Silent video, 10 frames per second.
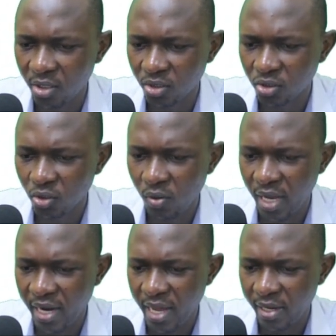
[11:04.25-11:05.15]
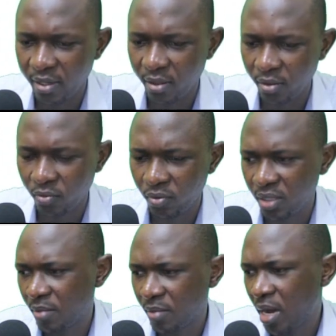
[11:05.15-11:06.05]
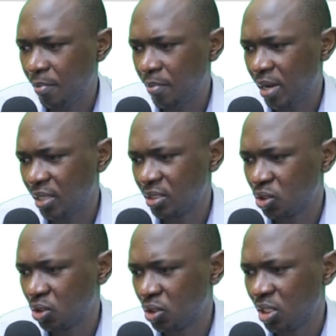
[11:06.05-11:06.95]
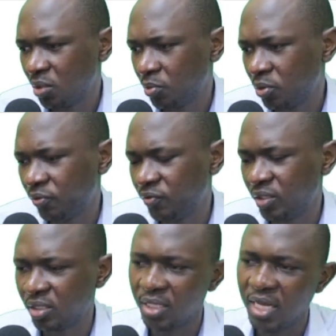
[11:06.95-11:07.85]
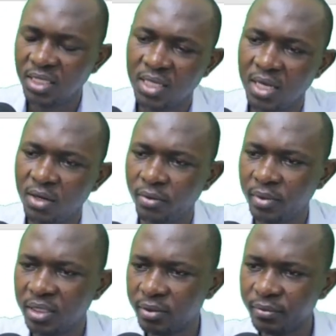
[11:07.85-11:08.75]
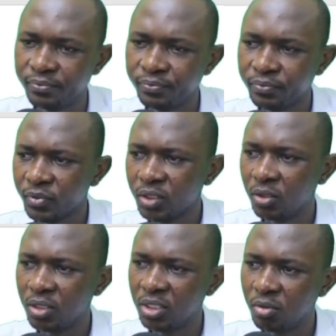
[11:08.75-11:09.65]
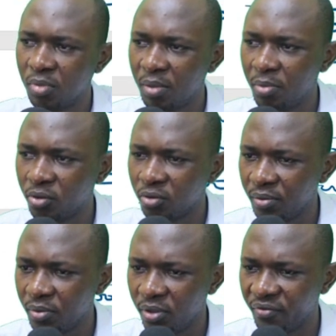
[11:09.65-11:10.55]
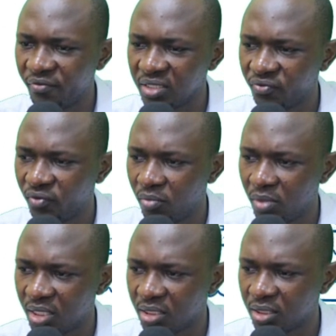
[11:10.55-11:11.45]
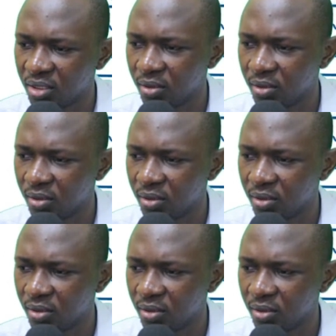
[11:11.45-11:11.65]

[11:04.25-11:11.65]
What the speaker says: So we are done with the bar part, net profit. That is the end of it. So this should be able to give you the first 4 marks.